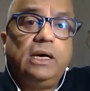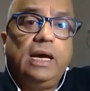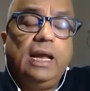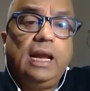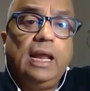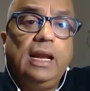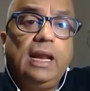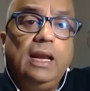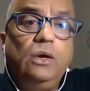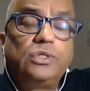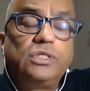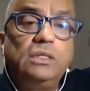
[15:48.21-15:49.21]
and and
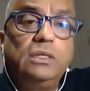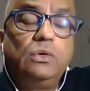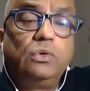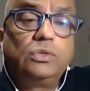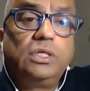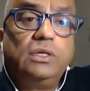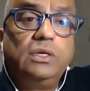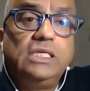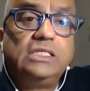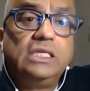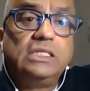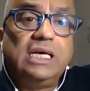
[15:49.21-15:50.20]
and looks at looks at the
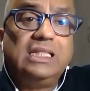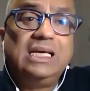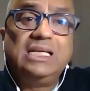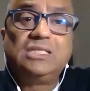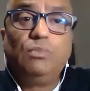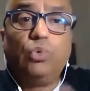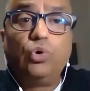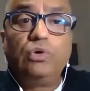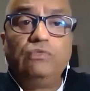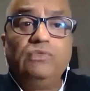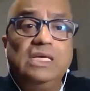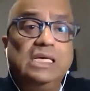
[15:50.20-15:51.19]
reasons, I think it's more
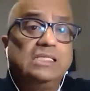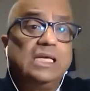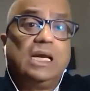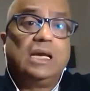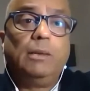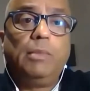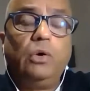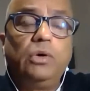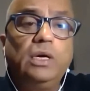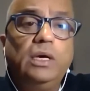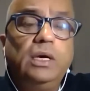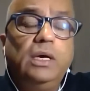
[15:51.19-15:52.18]
of these that will come
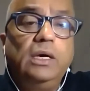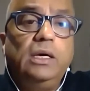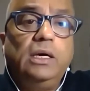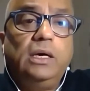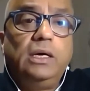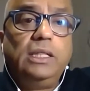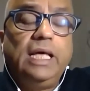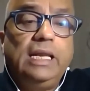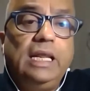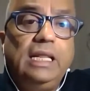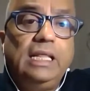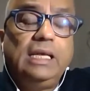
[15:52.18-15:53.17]
out
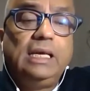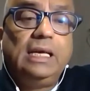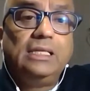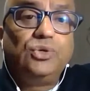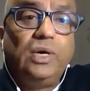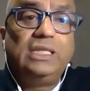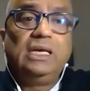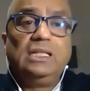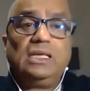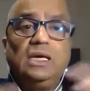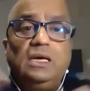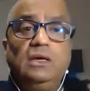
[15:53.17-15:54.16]
than anything else. So I think
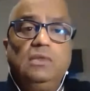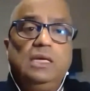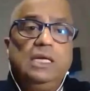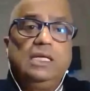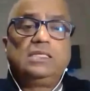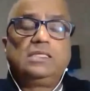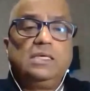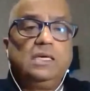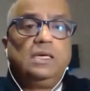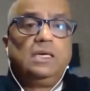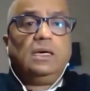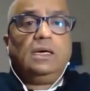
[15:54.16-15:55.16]
at the end of the day, it's
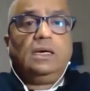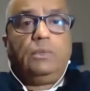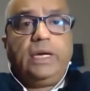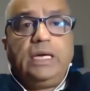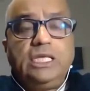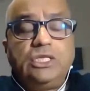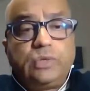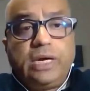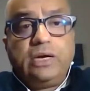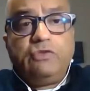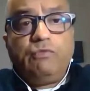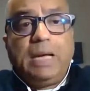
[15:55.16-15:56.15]
uh, one needs to
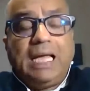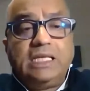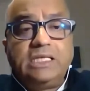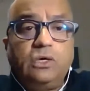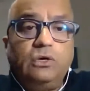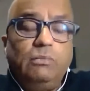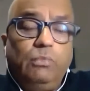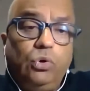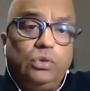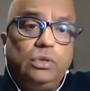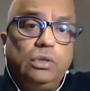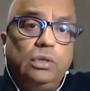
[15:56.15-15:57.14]
kind of balance out
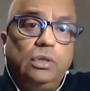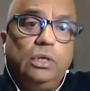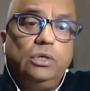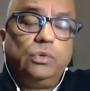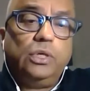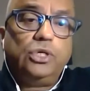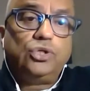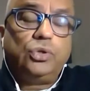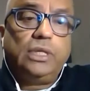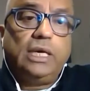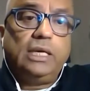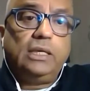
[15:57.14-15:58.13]
both uh, to
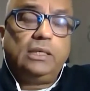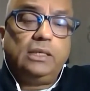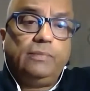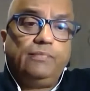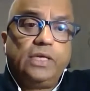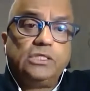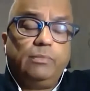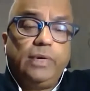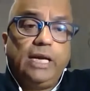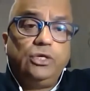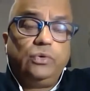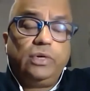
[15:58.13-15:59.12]
ensure that uh, as a
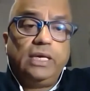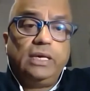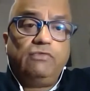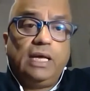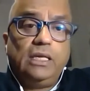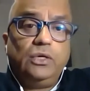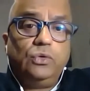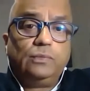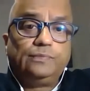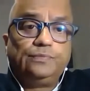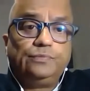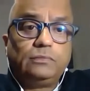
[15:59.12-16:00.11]
brand you create value